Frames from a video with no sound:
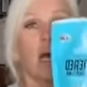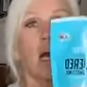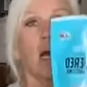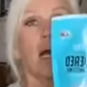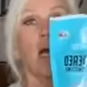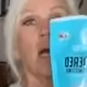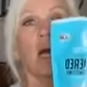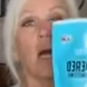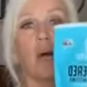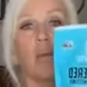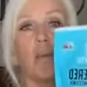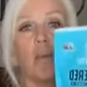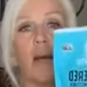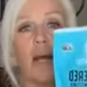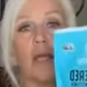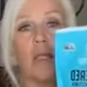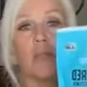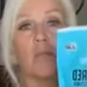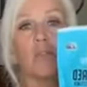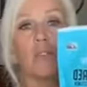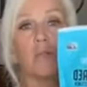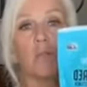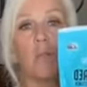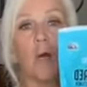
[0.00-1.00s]
I
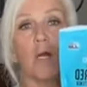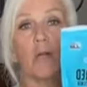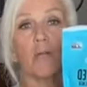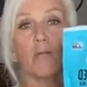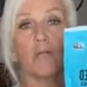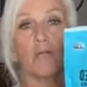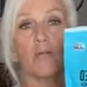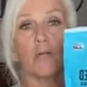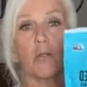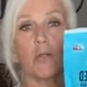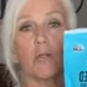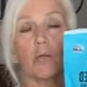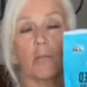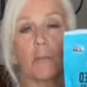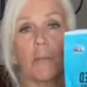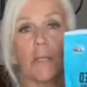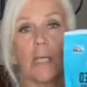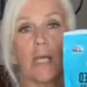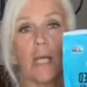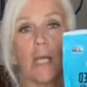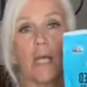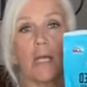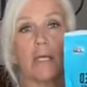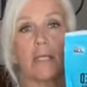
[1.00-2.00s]
use monk fruit
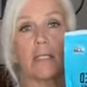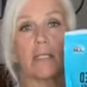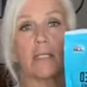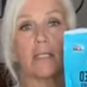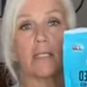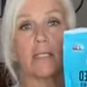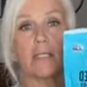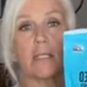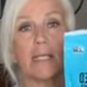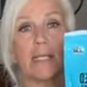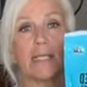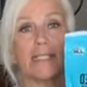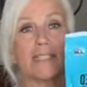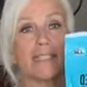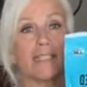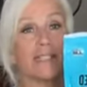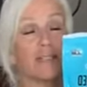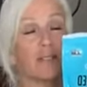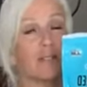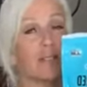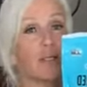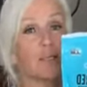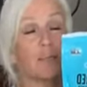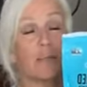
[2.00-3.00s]
because
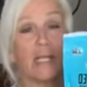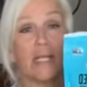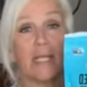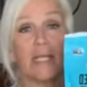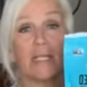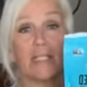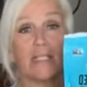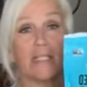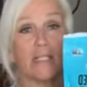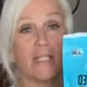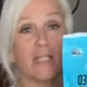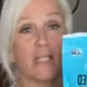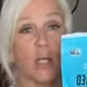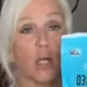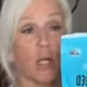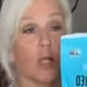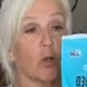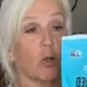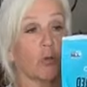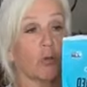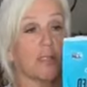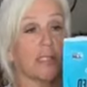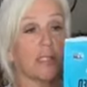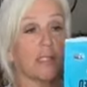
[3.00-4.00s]
to me it's the
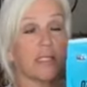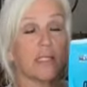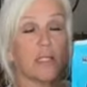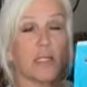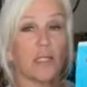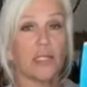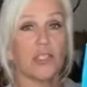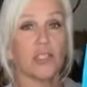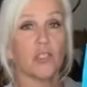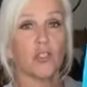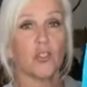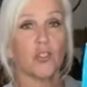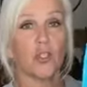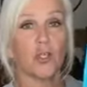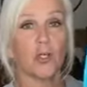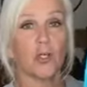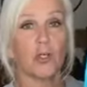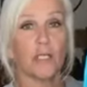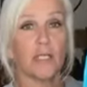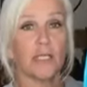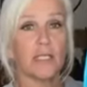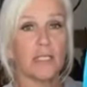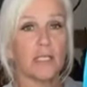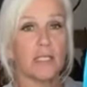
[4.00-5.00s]
closest thing to sugar,
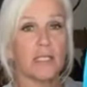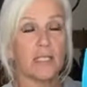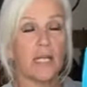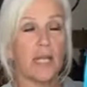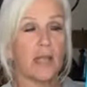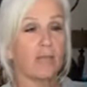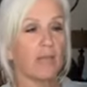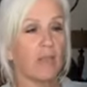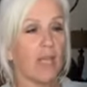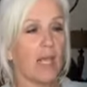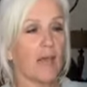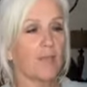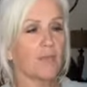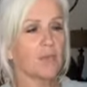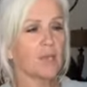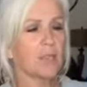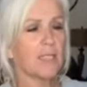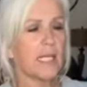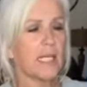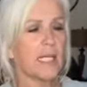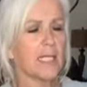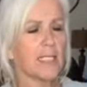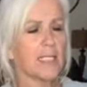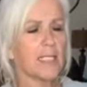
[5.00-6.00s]
and it doesn't have the
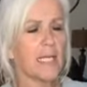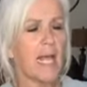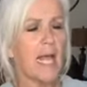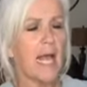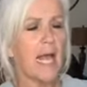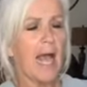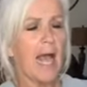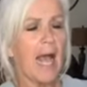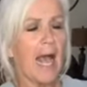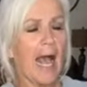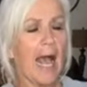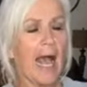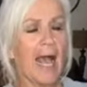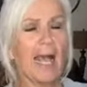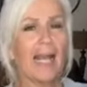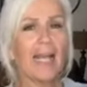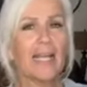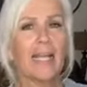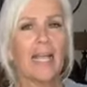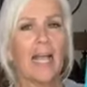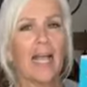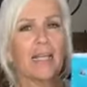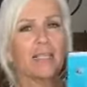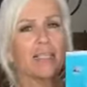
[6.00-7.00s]
aftertaste.
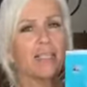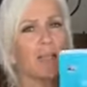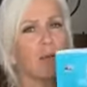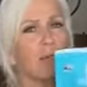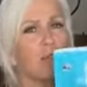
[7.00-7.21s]
Some